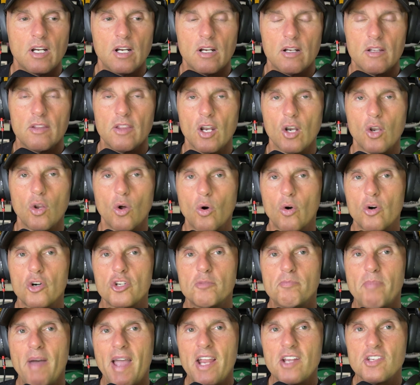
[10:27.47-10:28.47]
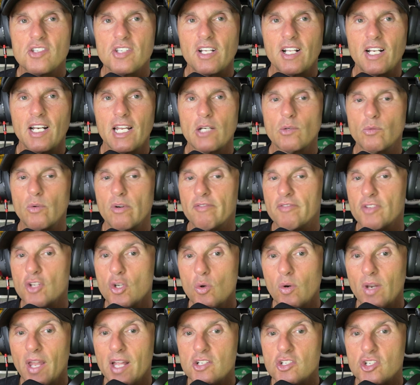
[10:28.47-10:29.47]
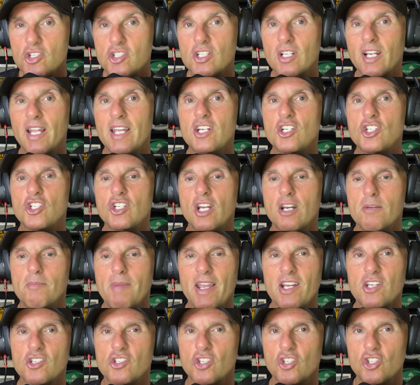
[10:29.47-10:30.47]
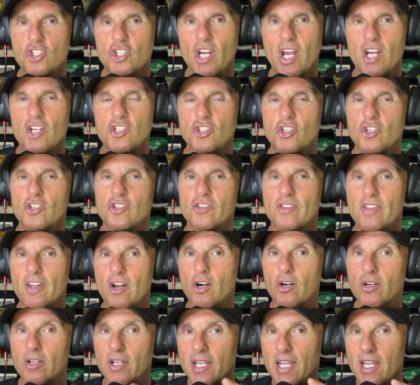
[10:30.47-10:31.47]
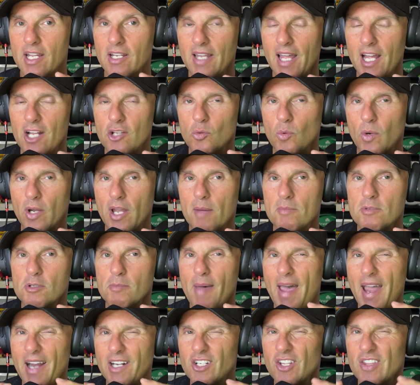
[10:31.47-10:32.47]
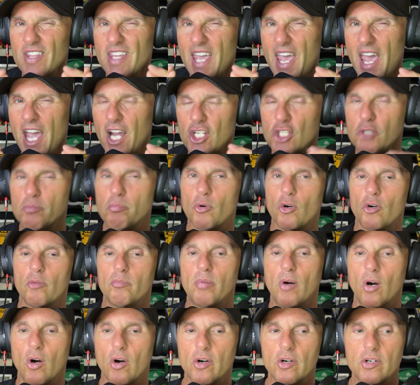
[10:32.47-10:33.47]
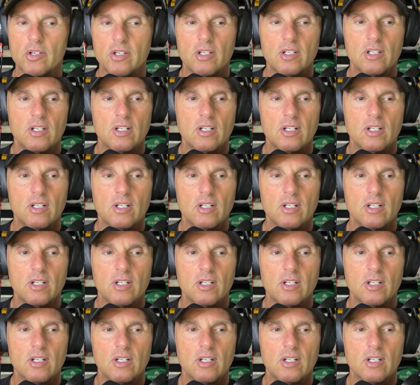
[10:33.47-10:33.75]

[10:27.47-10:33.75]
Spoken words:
The Lords basically review legislation and make suggestions. There again, that's what comes back to the expert part.